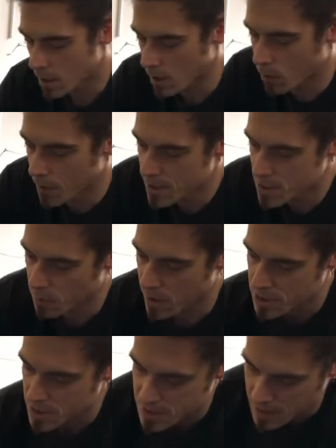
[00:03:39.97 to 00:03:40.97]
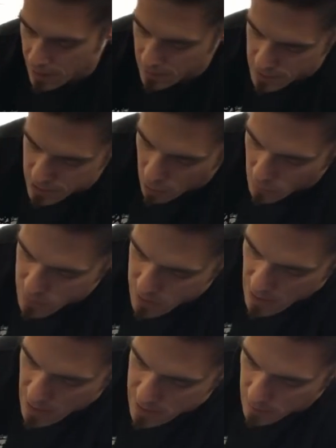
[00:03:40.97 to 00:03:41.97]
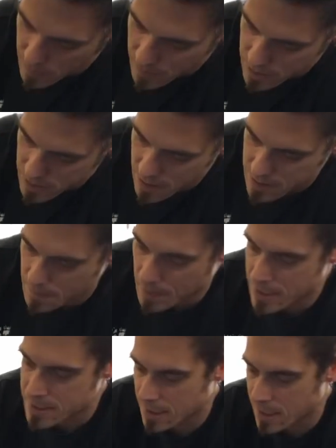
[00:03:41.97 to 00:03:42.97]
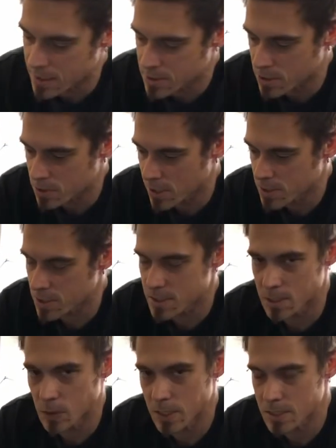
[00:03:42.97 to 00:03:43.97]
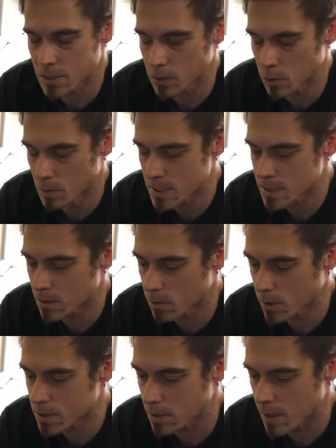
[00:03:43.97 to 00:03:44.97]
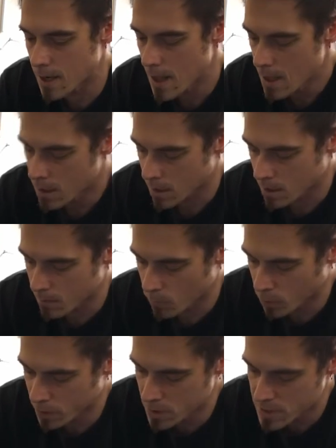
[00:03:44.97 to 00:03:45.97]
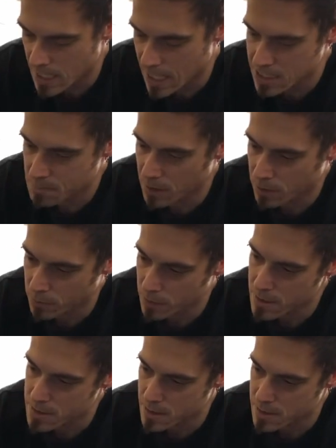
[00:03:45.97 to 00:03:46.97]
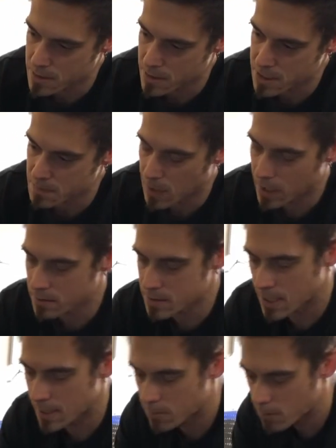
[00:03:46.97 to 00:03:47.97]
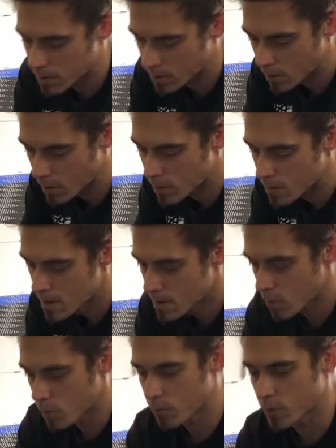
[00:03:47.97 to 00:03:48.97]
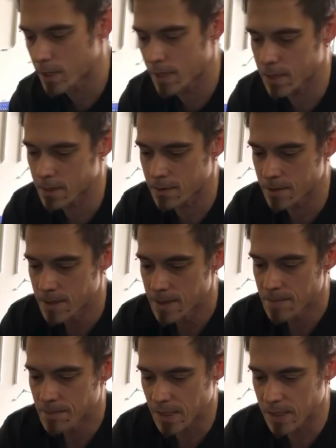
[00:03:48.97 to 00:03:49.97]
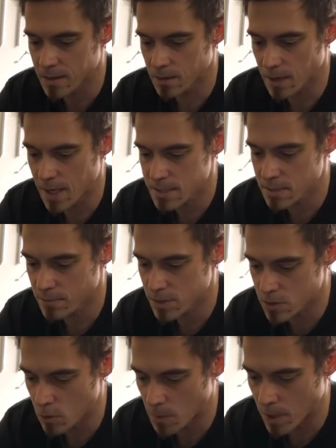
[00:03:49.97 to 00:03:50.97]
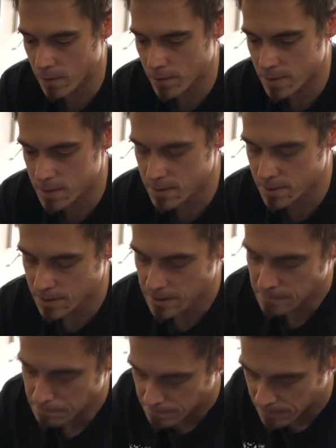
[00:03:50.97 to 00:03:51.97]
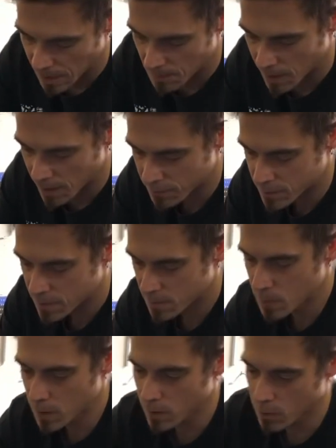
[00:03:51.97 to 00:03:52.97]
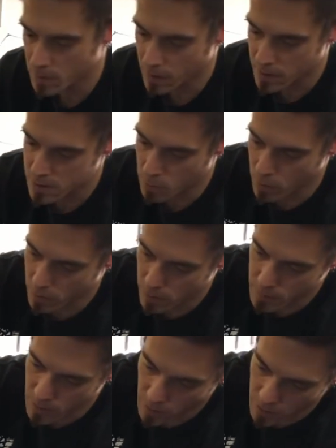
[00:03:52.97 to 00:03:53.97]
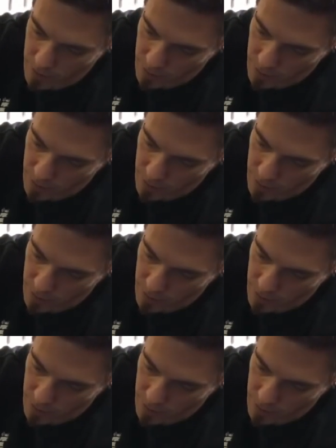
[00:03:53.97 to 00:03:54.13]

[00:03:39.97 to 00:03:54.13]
We just want just standard soaps, something that just has a basic concentration, still gets diluted but still works great. We'll use the SB3 since this bottle's kind of running low. Hopefully I can get the last of the soap out of this. I might have to put a little bit less water in, but all you're